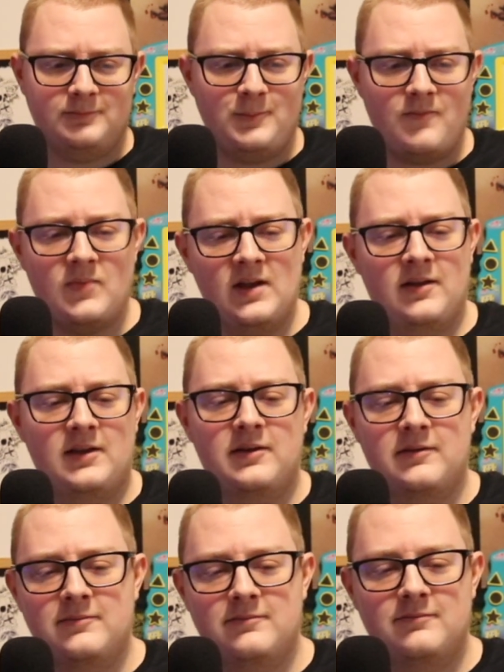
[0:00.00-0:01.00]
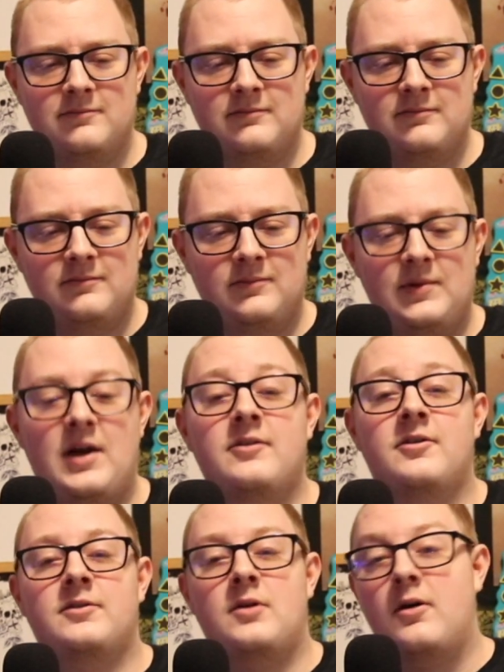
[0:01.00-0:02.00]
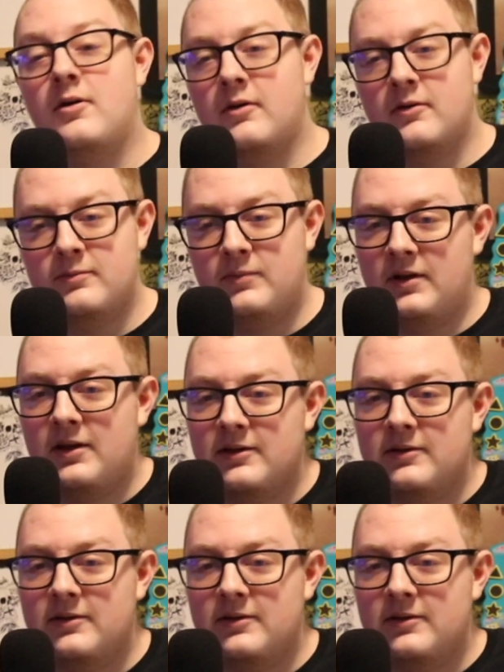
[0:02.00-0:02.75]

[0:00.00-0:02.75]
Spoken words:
like not just art, but like,